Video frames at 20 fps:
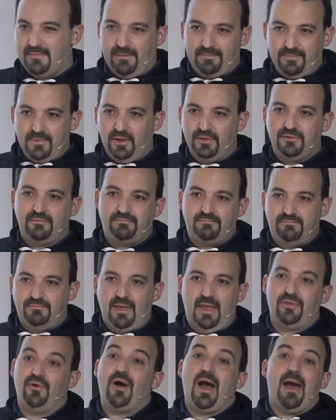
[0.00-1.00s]

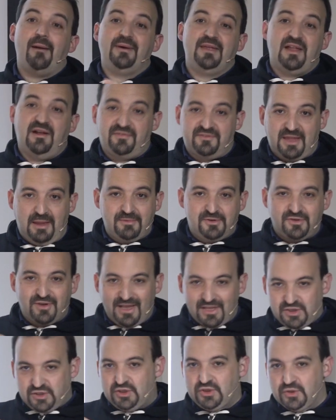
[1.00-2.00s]
I don't have enough time to
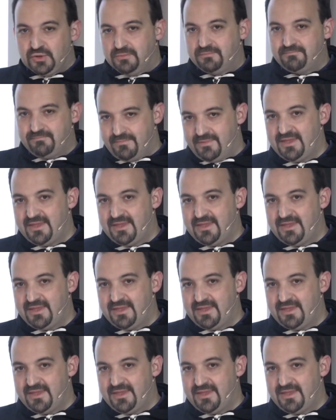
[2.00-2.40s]
get too